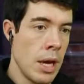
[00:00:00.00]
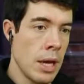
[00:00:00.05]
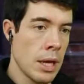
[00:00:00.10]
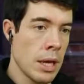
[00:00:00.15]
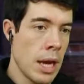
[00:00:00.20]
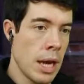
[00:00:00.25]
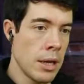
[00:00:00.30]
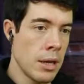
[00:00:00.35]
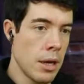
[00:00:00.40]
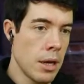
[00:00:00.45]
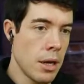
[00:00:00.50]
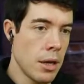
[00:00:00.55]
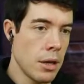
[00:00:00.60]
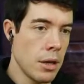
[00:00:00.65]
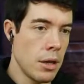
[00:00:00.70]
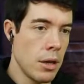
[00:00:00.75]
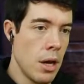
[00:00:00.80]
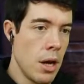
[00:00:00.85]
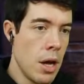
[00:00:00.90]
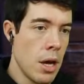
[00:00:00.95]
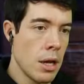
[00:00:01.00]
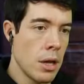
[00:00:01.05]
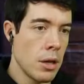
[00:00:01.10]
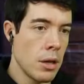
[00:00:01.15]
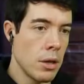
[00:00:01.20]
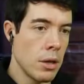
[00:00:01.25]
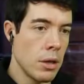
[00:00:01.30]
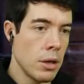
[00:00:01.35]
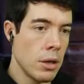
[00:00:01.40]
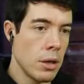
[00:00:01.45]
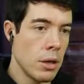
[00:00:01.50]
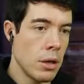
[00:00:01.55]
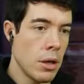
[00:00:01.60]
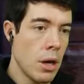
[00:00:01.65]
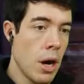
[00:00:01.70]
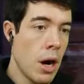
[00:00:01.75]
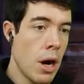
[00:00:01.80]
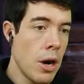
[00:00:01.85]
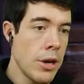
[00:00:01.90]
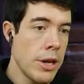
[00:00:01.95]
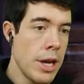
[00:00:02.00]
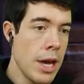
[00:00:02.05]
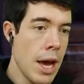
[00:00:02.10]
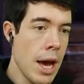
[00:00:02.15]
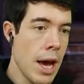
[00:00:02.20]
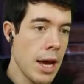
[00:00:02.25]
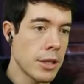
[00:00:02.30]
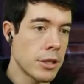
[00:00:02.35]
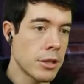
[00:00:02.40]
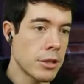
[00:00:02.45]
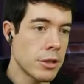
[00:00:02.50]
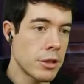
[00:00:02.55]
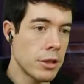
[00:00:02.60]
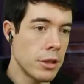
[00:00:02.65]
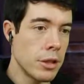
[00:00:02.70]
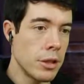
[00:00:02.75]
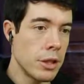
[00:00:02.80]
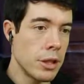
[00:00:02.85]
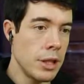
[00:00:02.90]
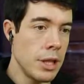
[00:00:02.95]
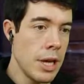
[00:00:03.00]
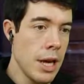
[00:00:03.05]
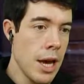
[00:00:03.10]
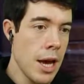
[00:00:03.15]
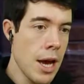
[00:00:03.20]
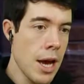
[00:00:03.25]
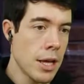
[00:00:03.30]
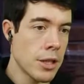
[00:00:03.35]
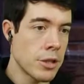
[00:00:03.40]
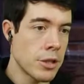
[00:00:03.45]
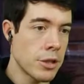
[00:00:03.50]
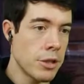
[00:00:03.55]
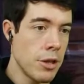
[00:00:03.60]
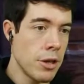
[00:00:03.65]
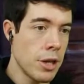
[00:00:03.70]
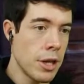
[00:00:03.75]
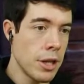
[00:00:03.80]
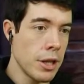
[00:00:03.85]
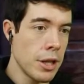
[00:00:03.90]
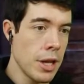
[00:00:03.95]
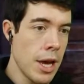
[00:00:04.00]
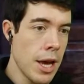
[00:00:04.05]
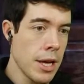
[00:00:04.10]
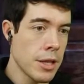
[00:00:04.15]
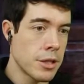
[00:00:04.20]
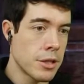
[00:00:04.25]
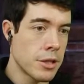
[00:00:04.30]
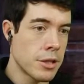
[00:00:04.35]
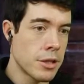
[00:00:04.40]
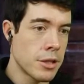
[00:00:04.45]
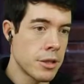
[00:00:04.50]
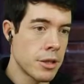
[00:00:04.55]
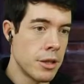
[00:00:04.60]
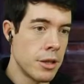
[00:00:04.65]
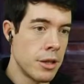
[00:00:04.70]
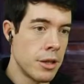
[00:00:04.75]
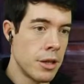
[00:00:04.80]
Can I? Oh, yes. Yes, look at this.